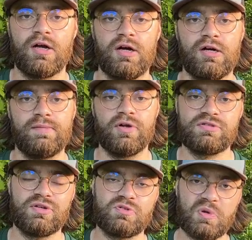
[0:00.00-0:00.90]

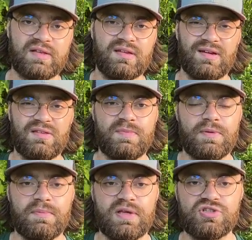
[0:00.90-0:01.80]
Also expecting it to
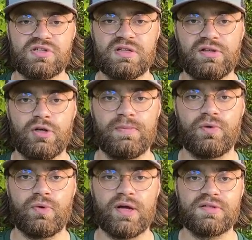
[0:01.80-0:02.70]
maybe be just a little
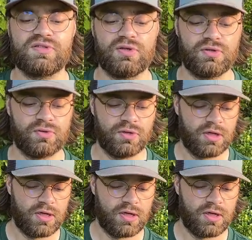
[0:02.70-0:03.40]
bit wet, so